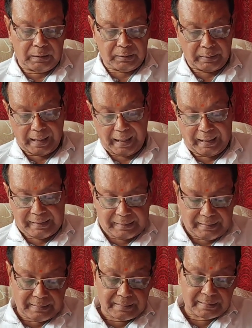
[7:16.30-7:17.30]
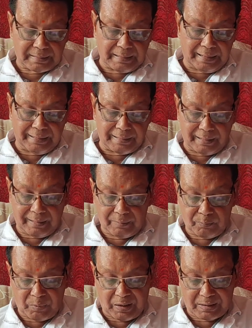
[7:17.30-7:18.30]
The axis cylinder
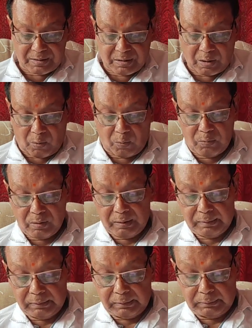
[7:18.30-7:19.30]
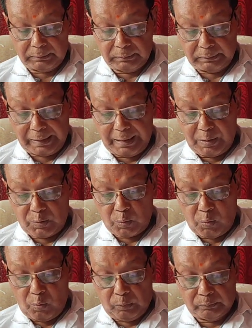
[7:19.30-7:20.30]
breaks down
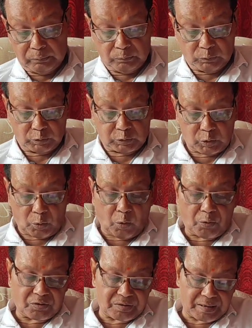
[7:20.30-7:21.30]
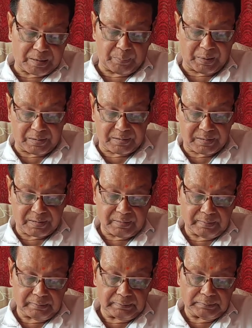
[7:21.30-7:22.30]
into short segments.
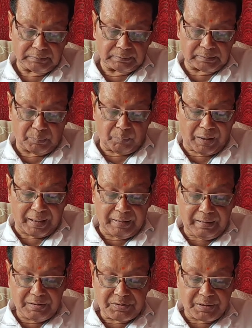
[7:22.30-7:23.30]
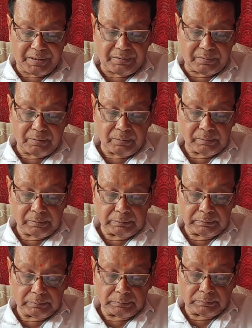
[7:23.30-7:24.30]
The myelin sheath
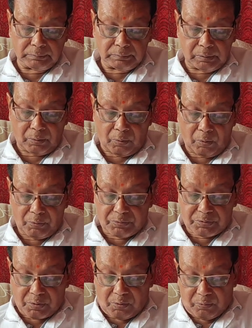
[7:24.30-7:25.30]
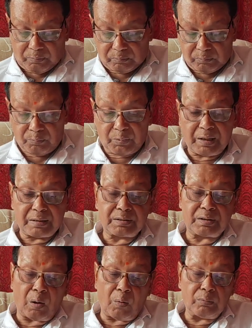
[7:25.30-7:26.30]
also breaks
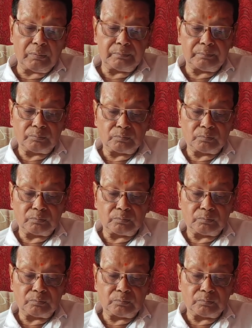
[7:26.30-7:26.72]
down